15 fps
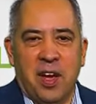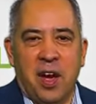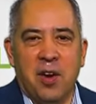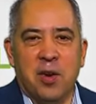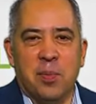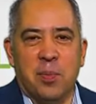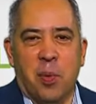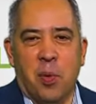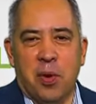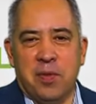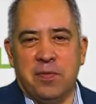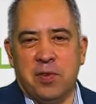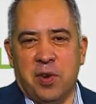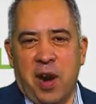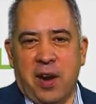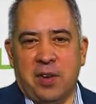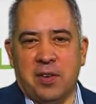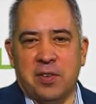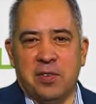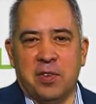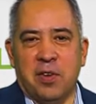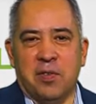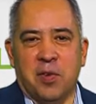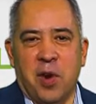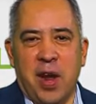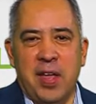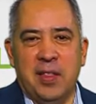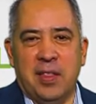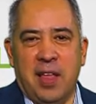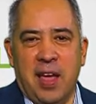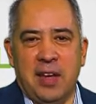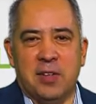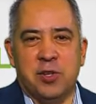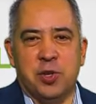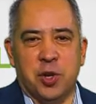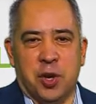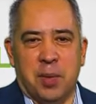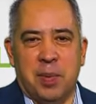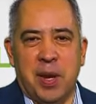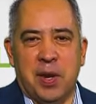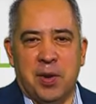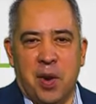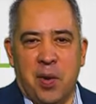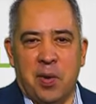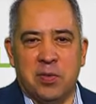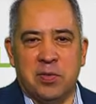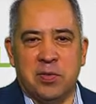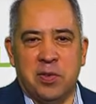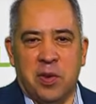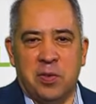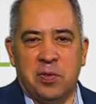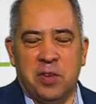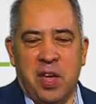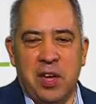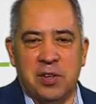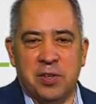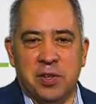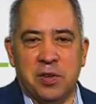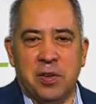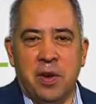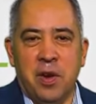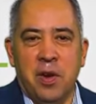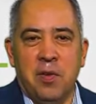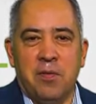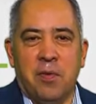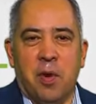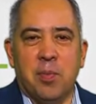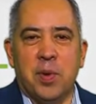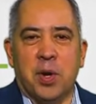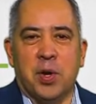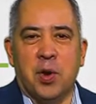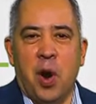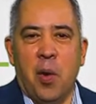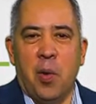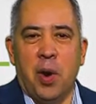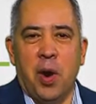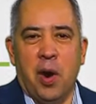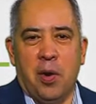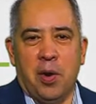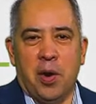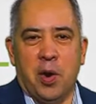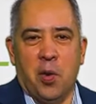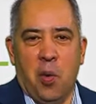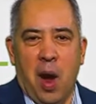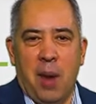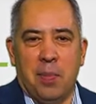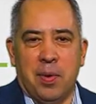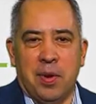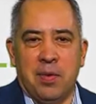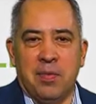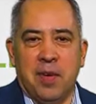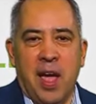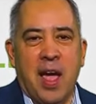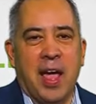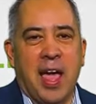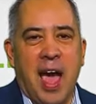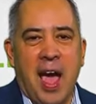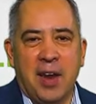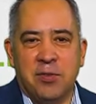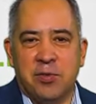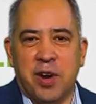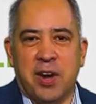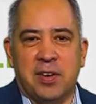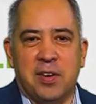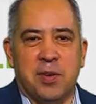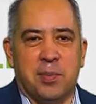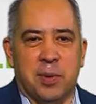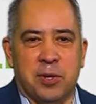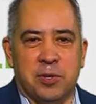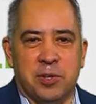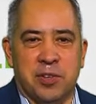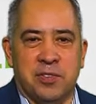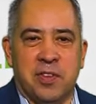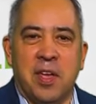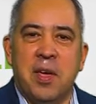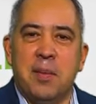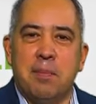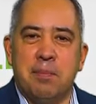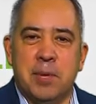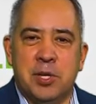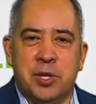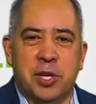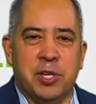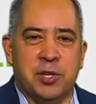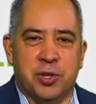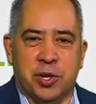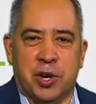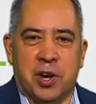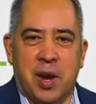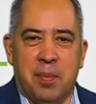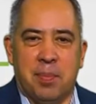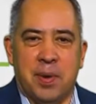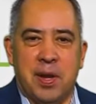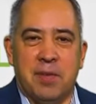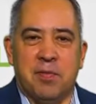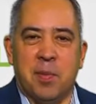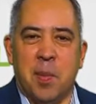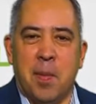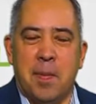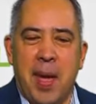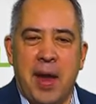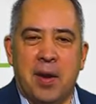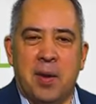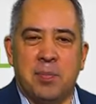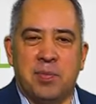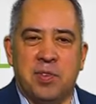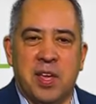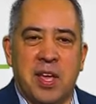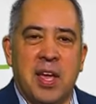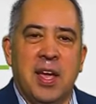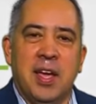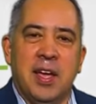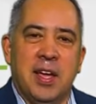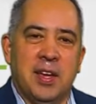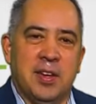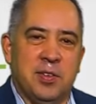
under board of directors of Great Lakes Sugar Beet Growers Association, formed a grower owner cooperative and contracted to purchase Michigan Sugar Company from a bankruptcy in